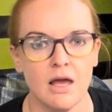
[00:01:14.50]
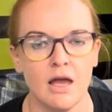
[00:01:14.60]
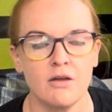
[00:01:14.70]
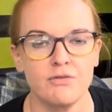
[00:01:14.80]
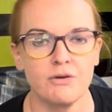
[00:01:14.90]

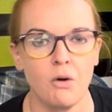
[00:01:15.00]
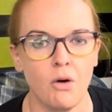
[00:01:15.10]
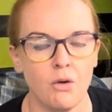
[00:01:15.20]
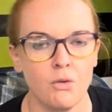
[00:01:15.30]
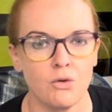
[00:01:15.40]
If you
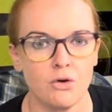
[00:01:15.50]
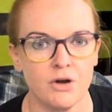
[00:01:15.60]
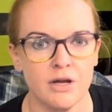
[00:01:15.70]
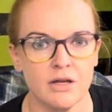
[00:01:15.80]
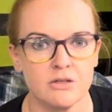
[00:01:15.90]
are
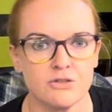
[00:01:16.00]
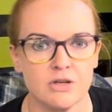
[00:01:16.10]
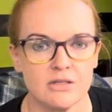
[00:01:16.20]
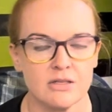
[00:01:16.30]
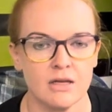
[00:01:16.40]
ordering
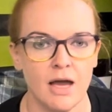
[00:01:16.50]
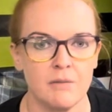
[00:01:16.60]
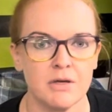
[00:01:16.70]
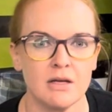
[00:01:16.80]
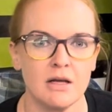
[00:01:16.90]
just a cab
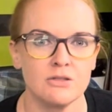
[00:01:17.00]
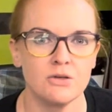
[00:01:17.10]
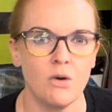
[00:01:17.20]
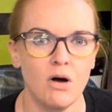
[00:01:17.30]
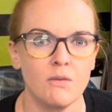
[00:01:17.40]
kit, I
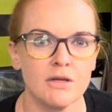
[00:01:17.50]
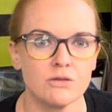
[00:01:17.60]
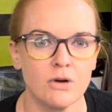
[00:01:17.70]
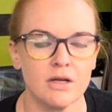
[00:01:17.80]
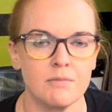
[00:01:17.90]
do always
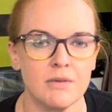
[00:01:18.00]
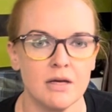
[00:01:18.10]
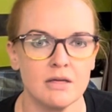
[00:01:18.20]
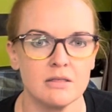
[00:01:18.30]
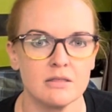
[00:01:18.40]

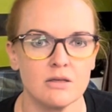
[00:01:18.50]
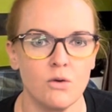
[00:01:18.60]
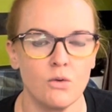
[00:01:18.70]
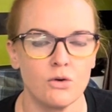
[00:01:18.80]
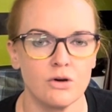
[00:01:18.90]
recommend
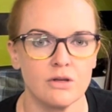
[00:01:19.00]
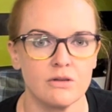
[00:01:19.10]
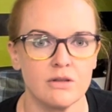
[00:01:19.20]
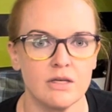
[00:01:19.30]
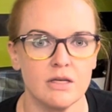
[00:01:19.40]
ordering
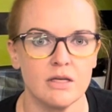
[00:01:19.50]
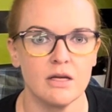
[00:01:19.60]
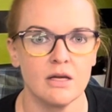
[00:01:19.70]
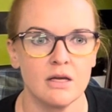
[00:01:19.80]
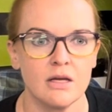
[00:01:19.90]
the
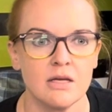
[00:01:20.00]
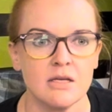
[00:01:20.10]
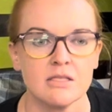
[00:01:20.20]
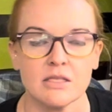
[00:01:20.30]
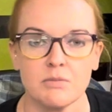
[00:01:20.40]

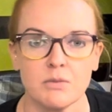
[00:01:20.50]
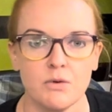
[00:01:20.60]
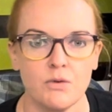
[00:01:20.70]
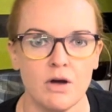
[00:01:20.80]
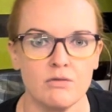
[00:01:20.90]
sleeper
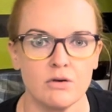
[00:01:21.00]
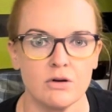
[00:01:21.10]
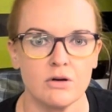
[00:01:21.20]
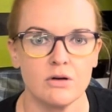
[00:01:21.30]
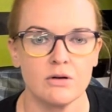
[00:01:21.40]
boot
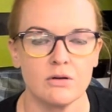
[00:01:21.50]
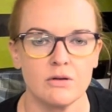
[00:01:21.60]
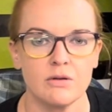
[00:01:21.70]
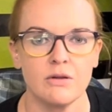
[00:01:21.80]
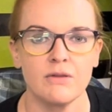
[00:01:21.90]
cover
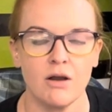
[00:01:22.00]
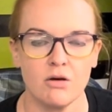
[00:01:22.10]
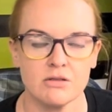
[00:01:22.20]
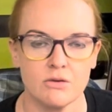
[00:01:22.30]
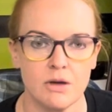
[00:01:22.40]
that
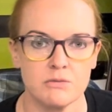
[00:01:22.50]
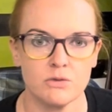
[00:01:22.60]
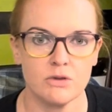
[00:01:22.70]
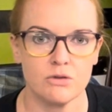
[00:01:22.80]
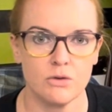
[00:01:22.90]
also comes
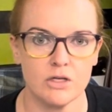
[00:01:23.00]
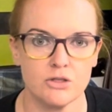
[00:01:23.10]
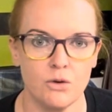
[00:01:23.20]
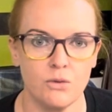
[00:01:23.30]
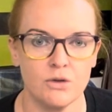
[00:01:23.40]
with the
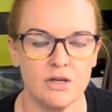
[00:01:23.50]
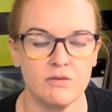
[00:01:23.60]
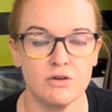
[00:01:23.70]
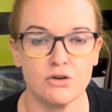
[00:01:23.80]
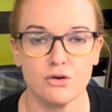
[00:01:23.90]
threshold and
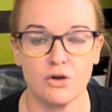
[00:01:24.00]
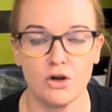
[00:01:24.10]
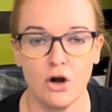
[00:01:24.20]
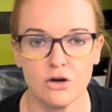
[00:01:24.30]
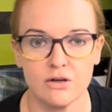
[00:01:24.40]
even your
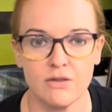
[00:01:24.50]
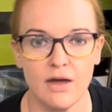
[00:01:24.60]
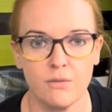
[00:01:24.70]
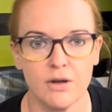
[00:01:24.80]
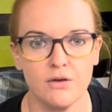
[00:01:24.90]
curtain.
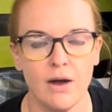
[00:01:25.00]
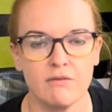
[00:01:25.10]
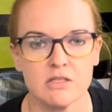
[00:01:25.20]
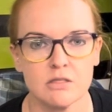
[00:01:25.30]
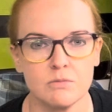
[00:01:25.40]
That way you have
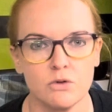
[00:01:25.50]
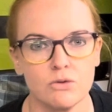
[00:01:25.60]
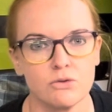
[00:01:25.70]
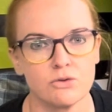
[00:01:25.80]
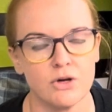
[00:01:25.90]
a
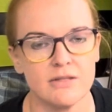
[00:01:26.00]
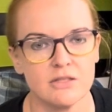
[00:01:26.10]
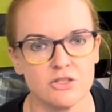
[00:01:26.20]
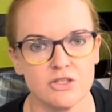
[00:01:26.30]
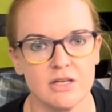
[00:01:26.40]
smooth
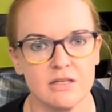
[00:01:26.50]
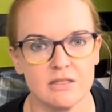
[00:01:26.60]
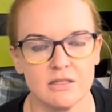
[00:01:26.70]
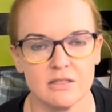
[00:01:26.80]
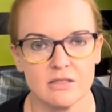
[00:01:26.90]
transition
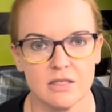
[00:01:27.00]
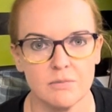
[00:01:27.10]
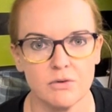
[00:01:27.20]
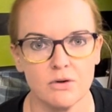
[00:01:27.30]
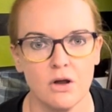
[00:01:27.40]
into the
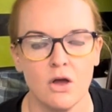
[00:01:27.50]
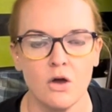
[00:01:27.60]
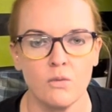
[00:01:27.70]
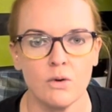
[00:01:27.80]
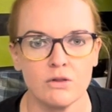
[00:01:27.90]
sleeper,
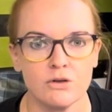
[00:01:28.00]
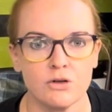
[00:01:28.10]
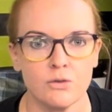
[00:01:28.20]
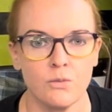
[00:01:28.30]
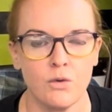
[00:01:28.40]
whether
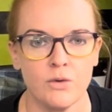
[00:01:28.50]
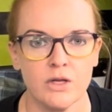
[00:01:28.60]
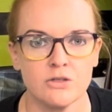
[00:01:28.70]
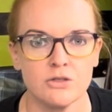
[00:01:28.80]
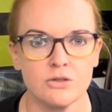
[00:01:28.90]
you're
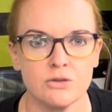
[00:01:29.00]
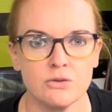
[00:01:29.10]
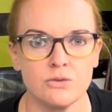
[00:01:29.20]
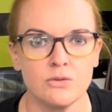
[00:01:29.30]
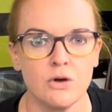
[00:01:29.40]
wanting
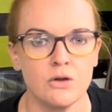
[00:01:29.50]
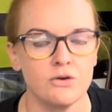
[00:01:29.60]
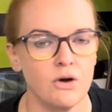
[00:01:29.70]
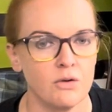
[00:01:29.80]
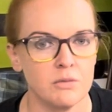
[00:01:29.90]
to
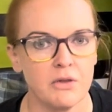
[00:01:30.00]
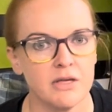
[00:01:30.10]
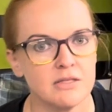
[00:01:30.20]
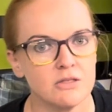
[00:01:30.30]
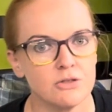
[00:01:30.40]
not
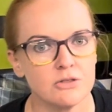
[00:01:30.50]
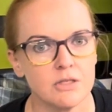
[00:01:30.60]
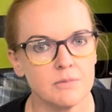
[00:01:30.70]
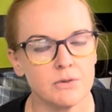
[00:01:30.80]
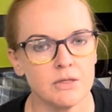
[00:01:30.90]
replace your
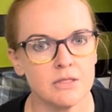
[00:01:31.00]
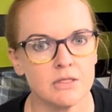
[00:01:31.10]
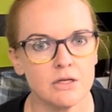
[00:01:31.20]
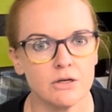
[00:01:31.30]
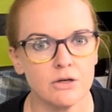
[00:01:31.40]
sleeper
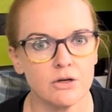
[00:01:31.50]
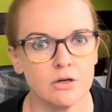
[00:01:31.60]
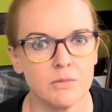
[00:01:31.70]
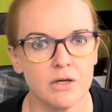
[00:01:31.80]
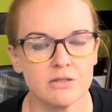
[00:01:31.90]
interior
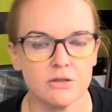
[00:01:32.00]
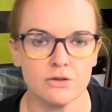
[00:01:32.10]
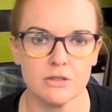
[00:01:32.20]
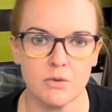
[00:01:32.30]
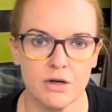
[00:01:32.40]
because it
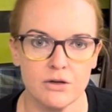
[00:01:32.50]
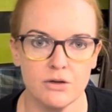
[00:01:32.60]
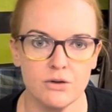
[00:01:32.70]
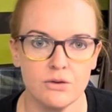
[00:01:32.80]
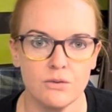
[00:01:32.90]
looks brand
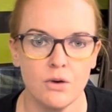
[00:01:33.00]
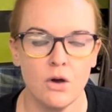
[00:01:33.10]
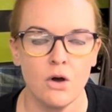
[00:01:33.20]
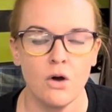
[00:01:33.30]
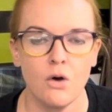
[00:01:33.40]
new,
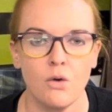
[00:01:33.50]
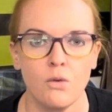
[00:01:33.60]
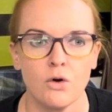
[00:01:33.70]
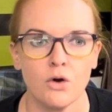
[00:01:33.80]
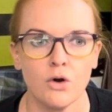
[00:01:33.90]

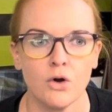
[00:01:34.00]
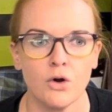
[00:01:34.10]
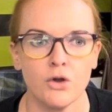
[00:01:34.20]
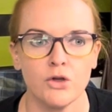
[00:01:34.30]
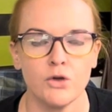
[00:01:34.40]
or
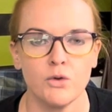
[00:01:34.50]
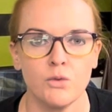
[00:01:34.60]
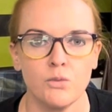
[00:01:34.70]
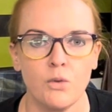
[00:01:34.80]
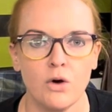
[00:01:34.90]

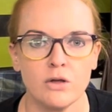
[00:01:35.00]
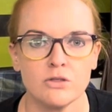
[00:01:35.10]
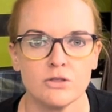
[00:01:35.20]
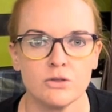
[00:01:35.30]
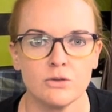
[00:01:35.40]
you want
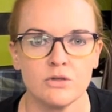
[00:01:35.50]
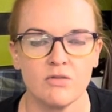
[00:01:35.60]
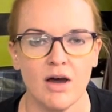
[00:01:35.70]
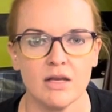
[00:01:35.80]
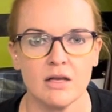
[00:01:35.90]
to
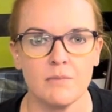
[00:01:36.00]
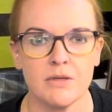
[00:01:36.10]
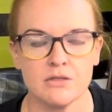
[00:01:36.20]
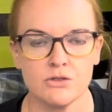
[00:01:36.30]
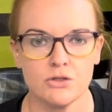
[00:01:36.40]
divide it up
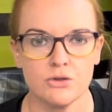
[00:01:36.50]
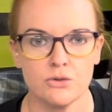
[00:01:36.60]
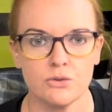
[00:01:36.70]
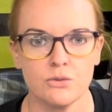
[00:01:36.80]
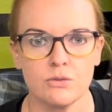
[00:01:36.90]
into
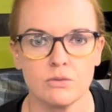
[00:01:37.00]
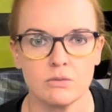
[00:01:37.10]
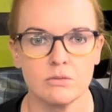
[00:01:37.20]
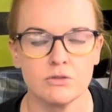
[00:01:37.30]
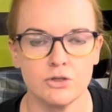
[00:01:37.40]

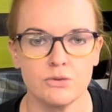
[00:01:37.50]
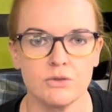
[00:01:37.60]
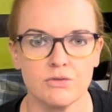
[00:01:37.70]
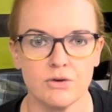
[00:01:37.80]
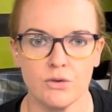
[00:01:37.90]
two
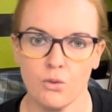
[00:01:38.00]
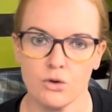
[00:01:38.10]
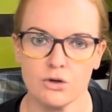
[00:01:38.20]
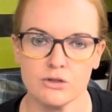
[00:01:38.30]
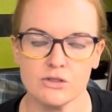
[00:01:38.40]
different orders.